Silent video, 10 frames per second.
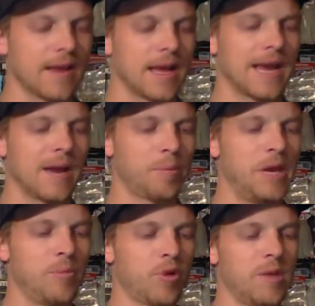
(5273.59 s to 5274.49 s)
I gotta
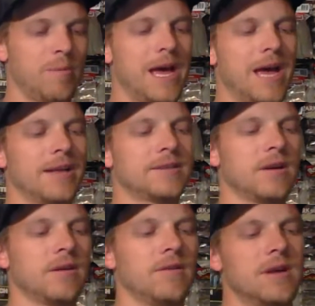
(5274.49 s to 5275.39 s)
pee pretty bad,
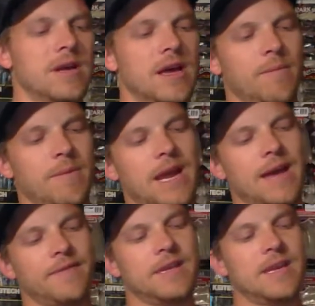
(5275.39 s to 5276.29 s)
so I'm gonna
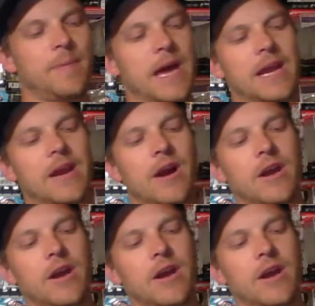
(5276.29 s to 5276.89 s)
have to dip out of here.